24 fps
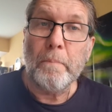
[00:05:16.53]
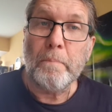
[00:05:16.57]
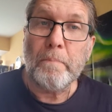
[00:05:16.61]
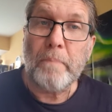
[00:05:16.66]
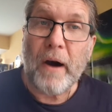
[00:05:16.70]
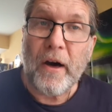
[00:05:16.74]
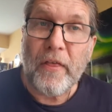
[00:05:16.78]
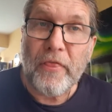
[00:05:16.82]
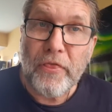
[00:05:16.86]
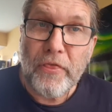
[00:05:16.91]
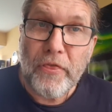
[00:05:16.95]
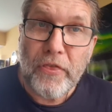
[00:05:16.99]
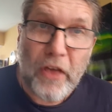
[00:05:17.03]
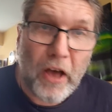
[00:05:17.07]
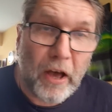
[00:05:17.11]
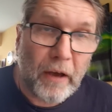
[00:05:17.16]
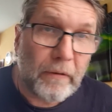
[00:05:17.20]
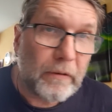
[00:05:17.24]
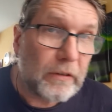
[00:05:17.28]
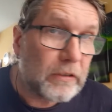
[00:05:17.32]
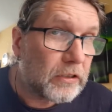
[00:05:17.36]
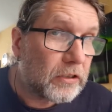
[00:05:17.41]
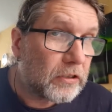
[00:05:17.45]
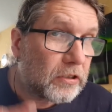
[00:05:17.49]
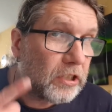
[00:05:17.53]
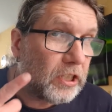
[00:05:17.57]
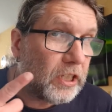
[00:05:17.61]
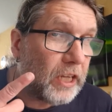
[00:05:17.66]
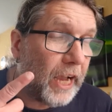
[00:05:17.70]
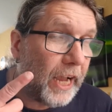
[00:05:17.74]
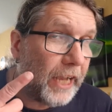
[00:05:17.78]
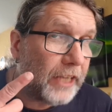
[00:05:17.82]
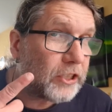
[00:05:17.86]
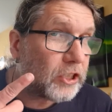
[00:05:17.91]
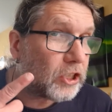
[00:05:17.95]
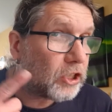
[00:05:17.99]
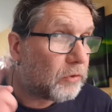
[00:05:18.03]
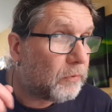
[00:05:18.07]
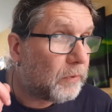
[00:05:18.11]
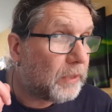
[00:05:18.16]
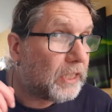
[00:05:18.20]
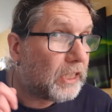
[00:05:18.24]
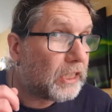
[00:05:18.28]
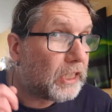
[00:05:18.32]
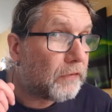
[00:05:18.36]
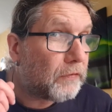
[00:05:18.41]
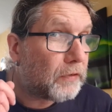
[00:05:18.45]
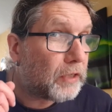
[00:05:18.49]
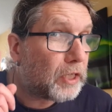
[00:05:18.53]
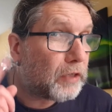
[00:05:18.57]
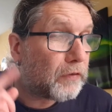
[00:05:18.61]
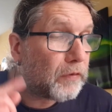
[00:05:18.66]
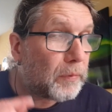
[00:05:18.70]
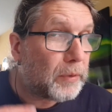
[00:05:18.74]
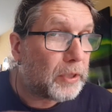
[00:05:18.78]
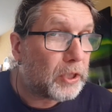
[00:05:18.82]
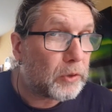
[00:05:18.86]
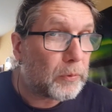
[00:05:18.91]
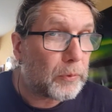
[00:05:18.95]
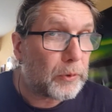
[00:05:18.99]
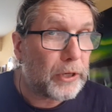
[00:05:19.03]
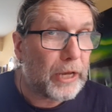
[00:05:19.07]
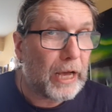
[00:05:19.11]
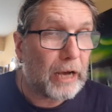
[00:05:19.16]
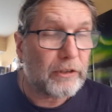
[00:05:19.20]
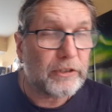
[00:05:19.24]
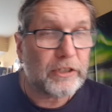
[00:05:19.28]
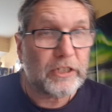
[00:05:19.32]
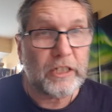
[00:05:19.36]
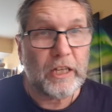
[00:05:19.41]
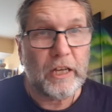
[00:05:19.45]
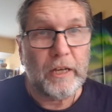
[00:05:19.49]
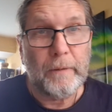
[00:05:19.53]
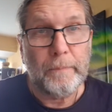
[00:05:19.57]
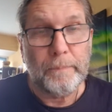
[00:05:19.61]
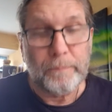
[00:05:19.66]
Panther. TH. It's really difficult for me to pronounce.